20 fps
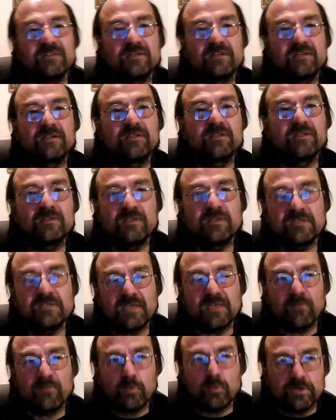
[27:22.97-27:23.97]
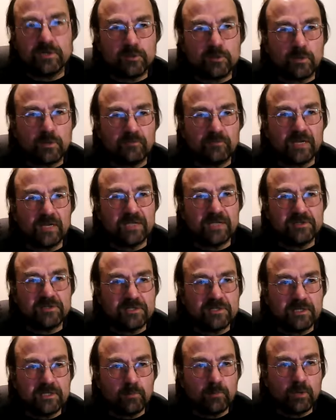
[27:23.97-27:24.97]
and that these have a one-to-one
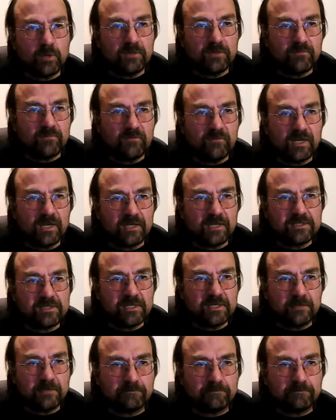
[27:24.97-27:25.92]
relationship with reality.